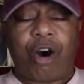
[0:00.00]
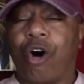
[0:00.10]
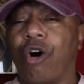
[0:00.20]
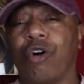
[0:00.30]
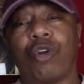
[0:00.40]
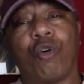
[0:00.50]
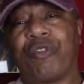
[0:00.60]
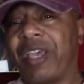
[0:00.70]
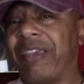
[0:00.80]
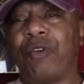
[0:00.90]
all
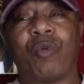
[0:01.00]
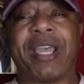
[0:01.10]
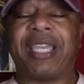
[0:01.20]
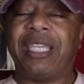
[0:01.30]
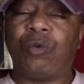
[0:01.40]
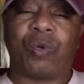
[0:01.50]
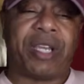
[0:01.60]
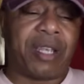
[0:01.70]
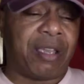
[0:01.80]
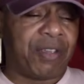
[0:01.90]
over. Everywhere he
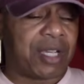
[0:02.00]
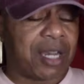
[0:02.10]
went, every